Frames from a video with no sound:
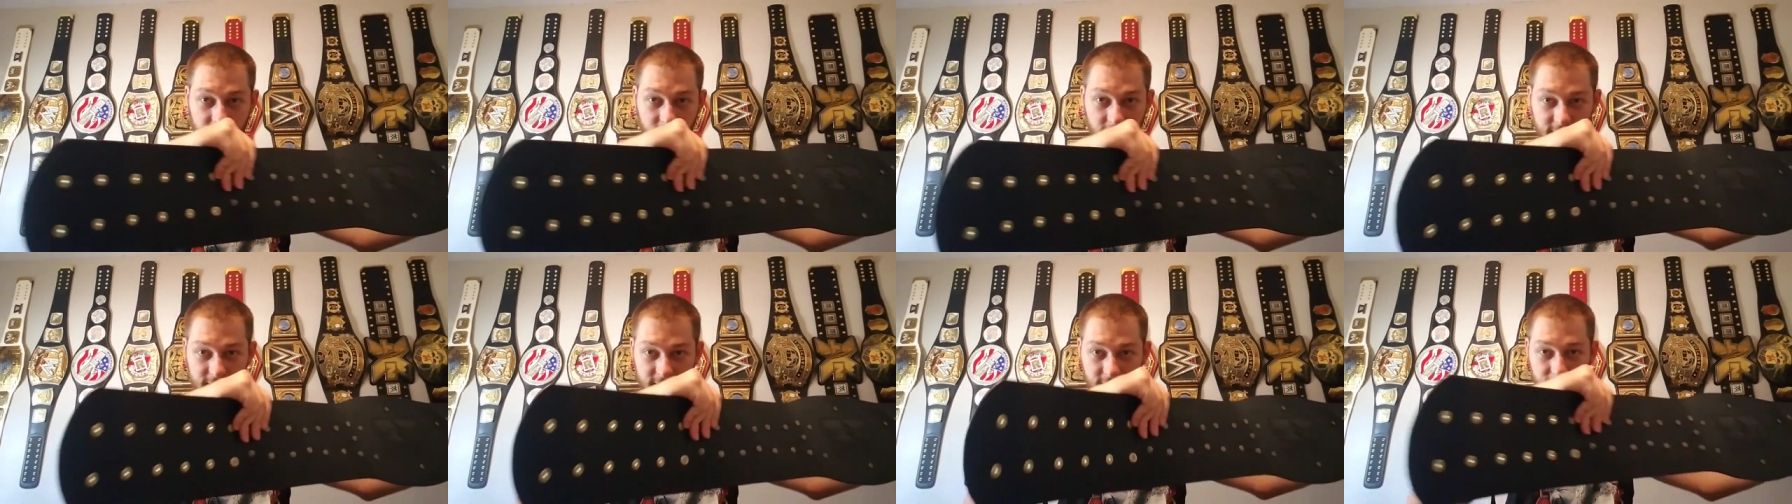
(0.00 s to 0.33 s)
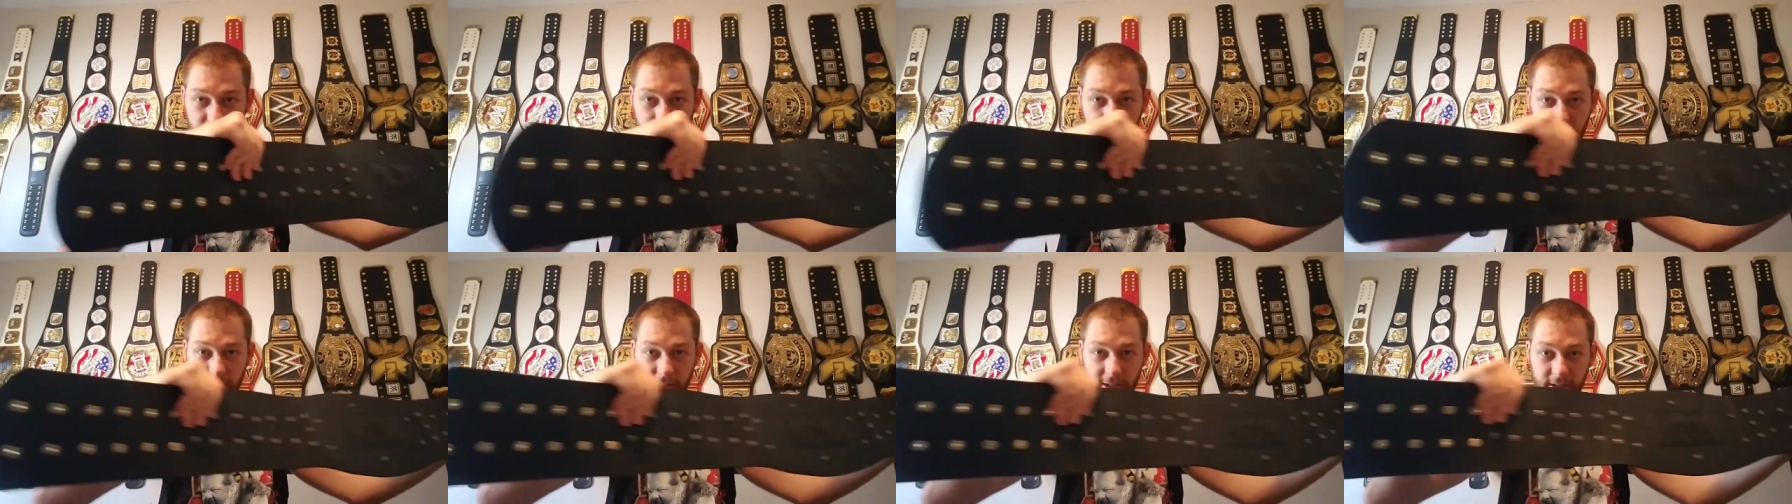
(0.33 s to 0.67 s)

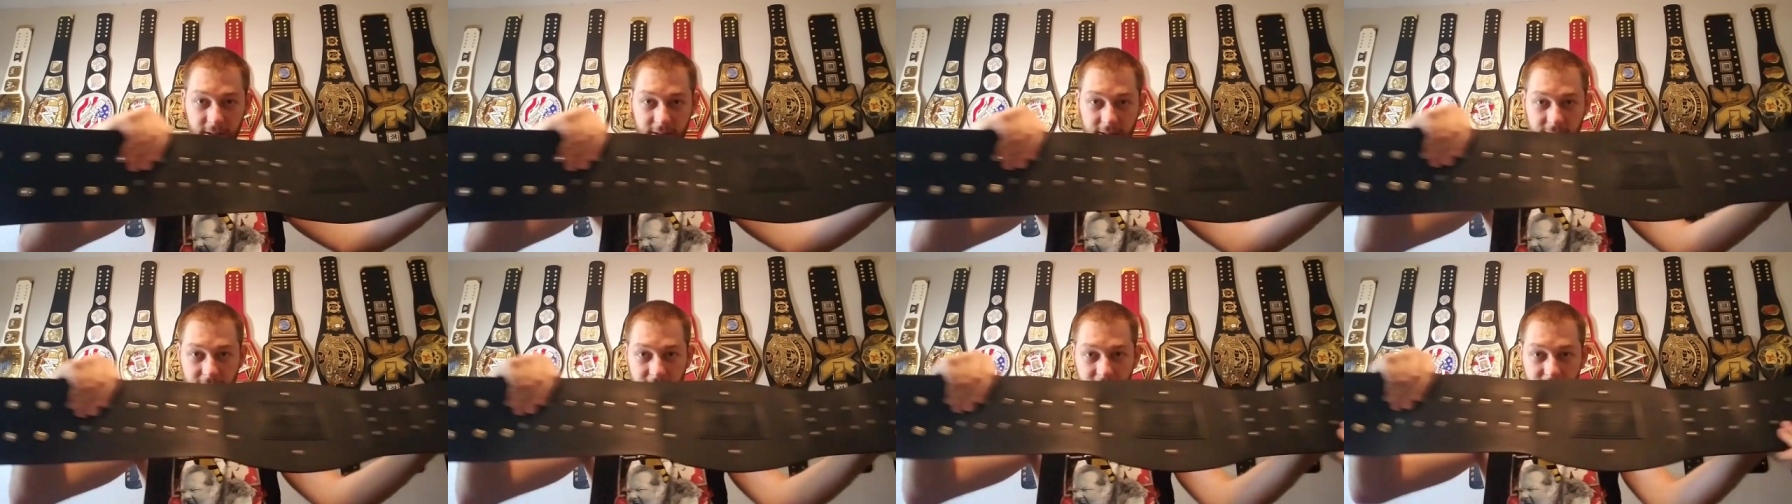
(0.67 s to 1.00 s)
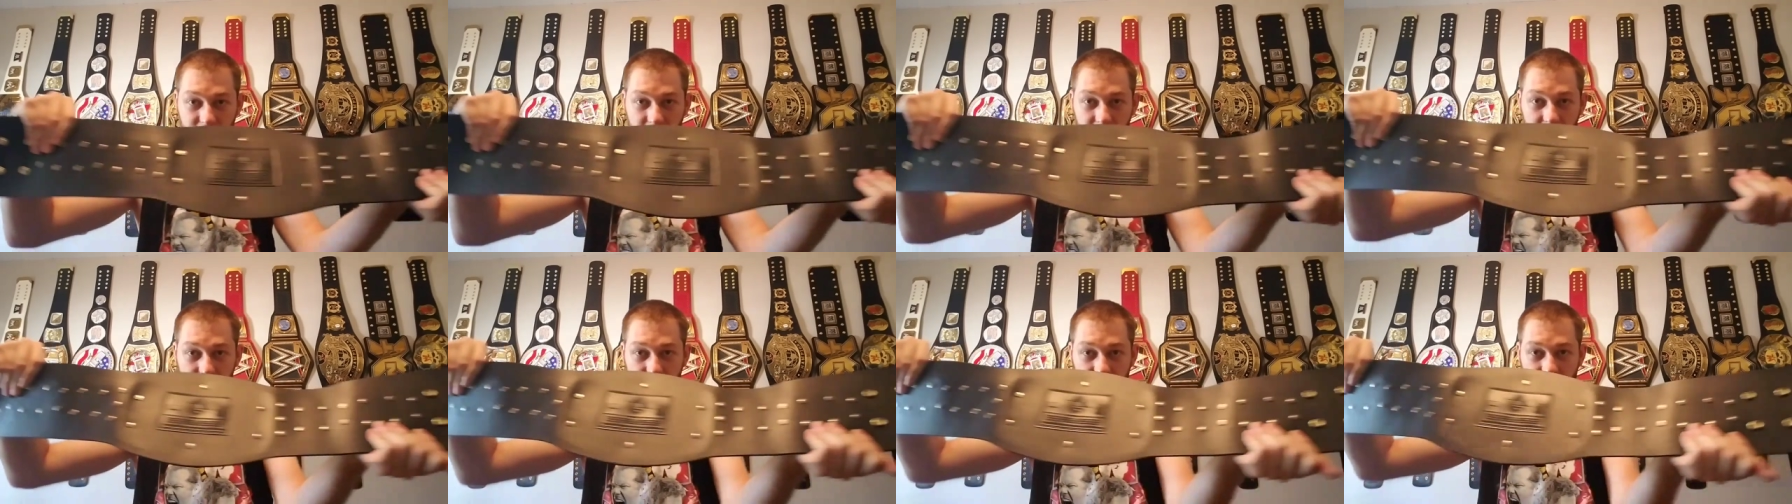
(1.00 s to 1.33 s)
Simulated
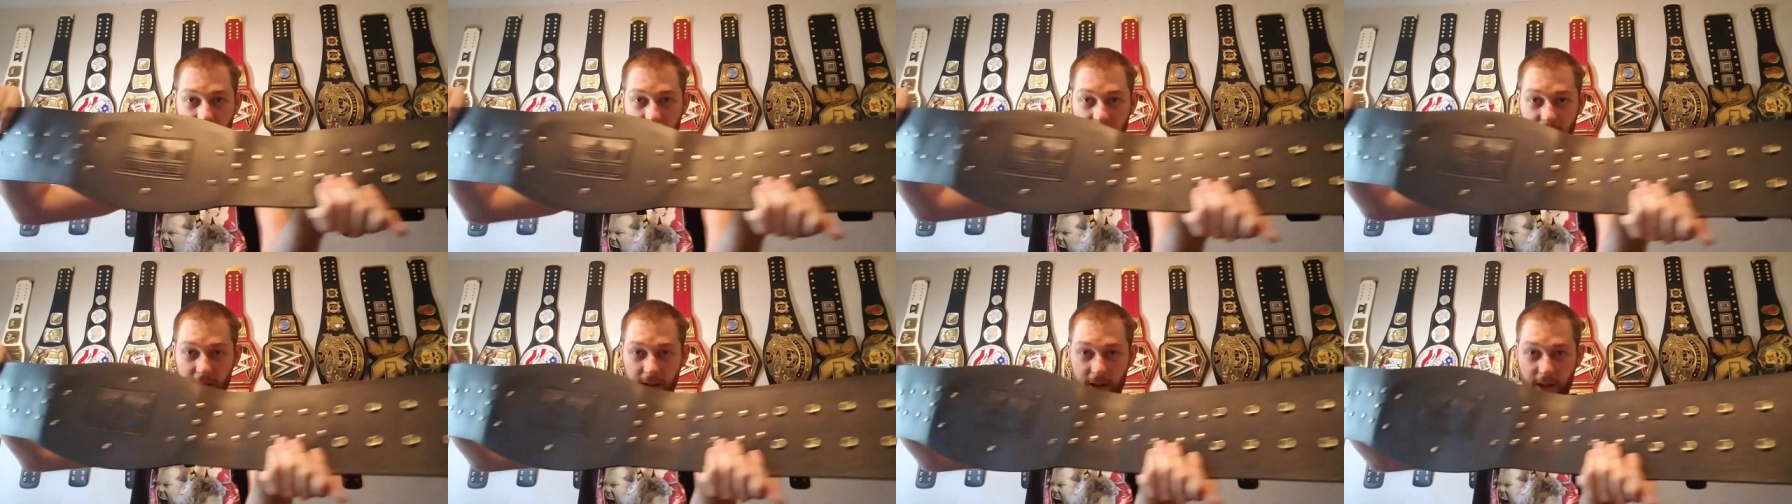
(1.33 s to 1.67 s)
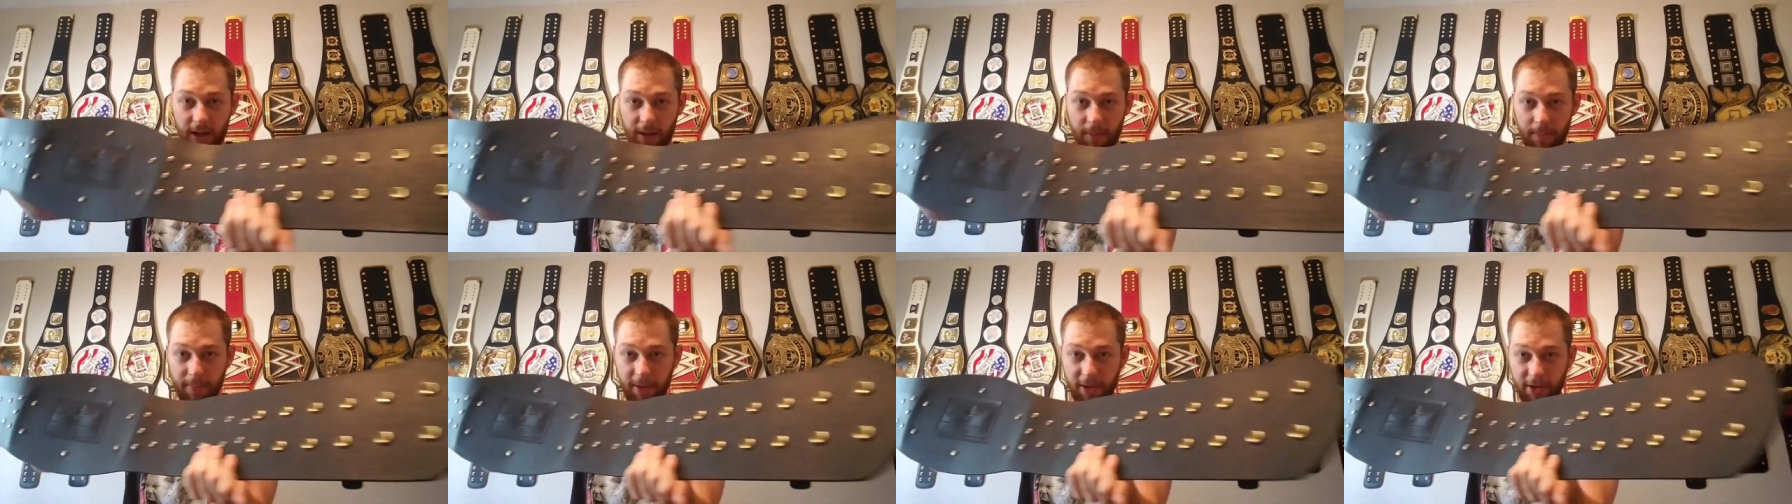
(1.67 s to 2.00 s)
leather, but a
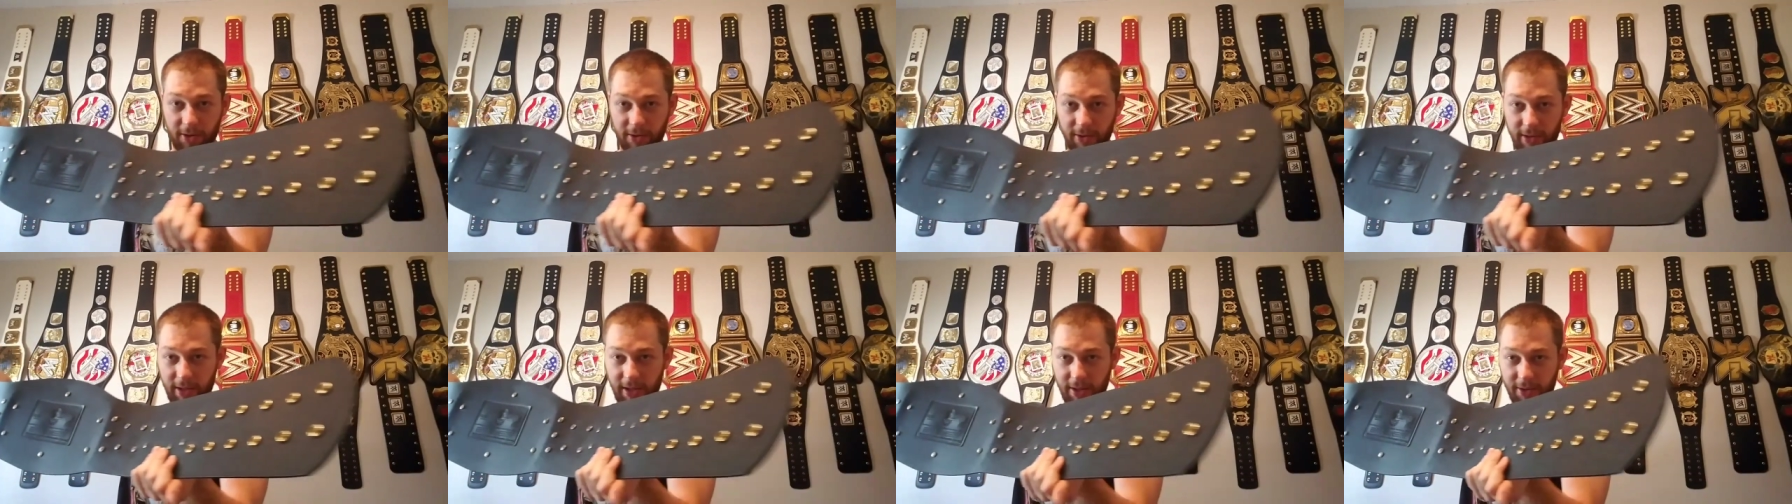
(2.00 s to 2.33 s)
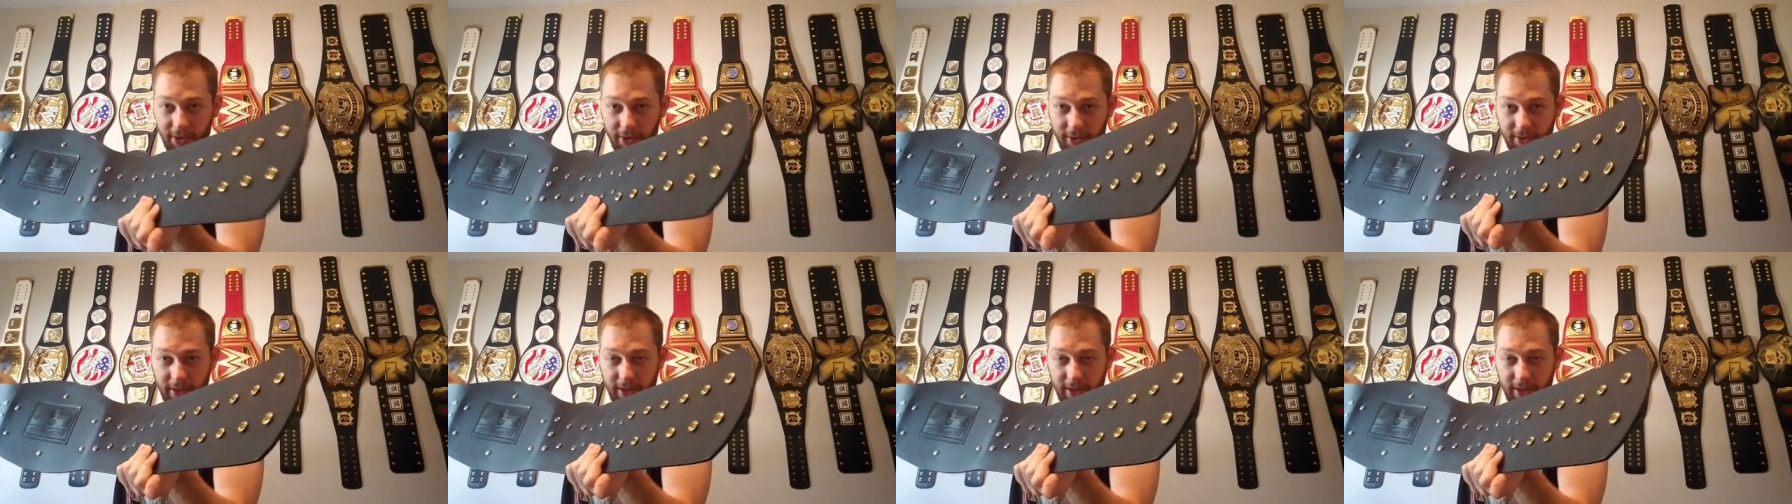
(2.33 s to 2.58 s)
lot better leather